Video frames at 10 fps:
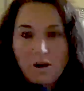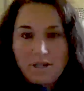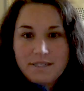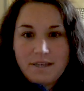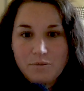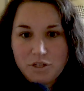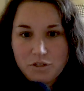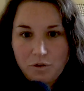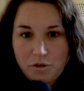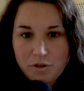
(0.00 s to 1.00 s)
whereas some
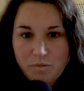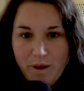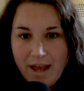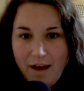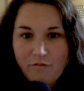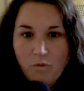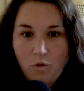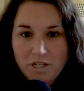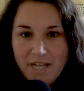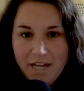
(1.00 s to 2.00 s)
disorders might have
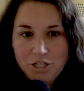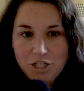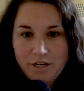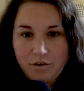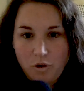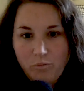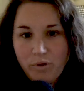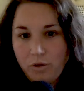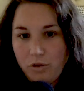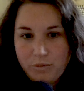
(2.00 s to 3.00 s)
more tension or
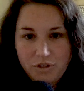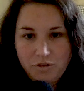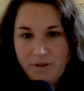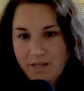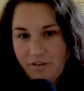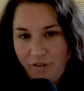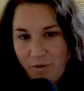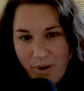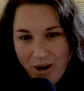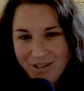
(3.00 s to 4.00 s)
pull between
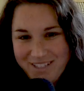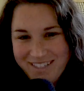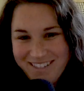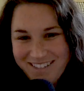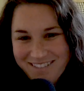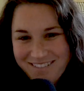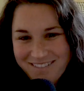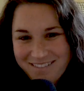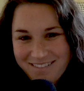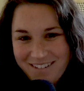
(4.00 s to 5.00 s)
different parts.
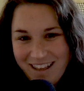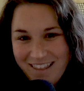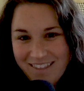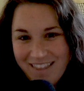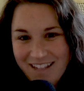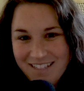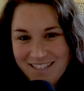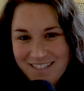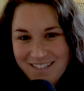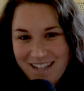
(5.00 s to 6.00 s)
I think that's
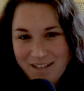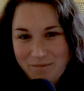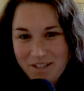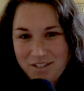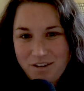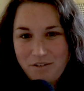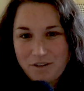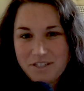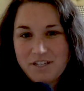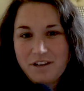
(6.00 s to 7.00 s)
mm. that's something to
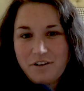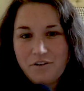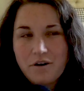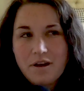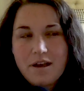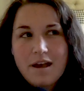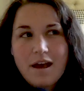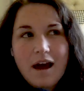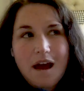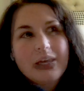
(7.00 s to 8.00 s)
notice too.
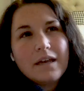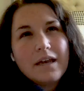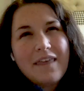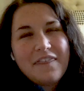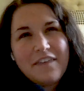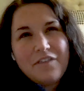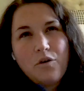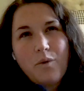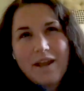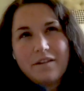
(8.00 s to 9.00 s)
I think
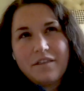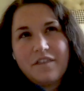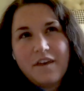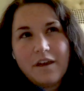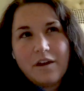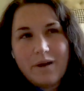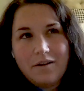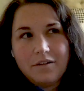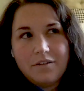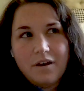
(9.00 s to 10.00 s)
the way to think
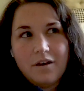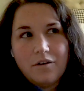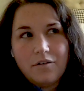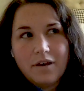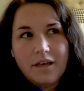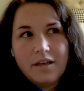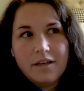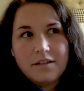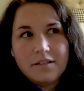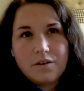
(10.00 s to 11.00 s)
about it though
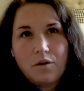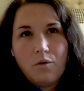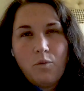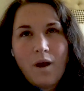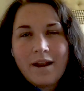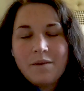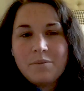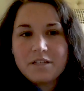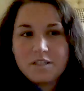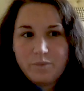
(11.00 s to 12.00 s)
is when I'm
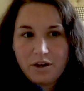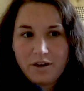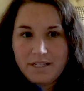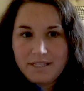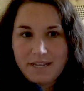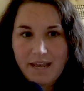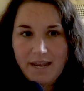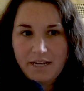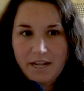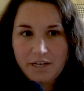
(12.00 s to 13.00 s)
experiencing
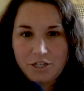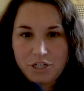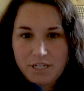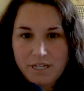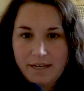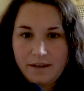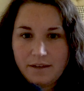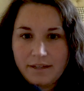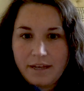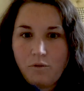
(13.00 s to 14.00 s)
ADHD,
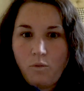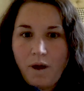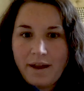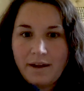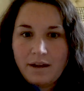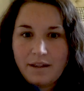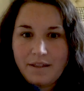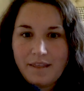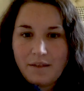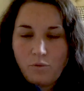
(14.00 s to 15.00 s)
like when
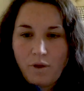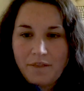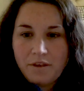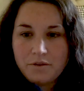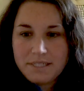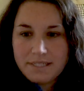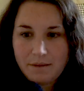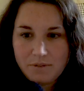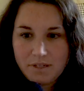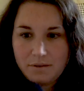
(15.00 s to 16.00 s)
the, when those
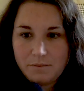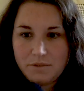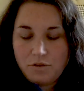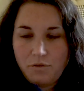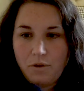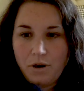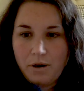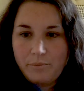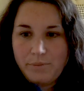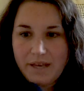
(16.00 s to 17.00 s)
symptoms
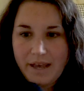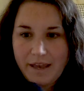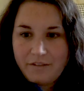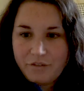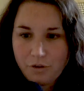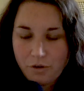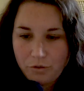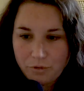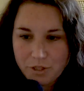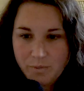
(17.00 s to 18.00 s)
or
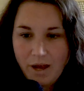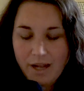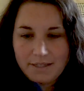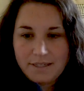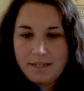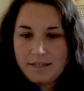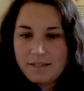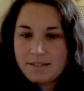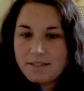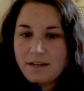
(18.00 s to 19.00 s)
behavioral
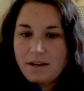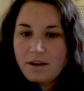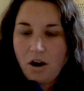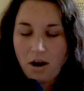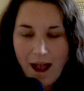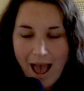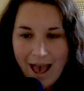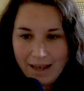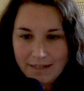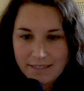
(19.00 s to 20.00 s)
responses are
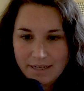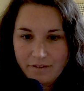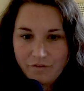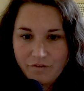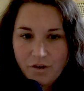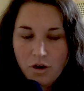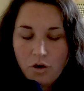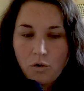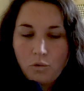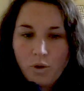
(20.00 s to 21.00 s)
active,
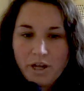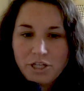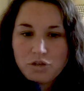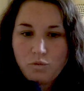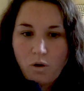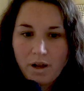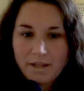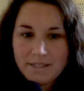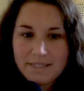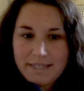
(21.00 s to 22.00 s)
which
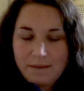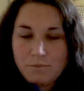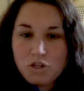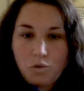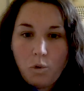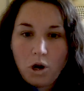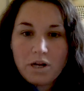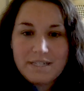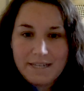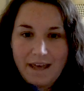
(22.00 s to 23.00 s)
ones seem to
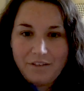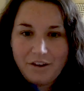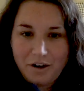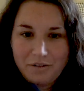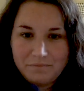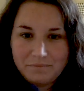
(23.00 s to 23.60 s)
work together?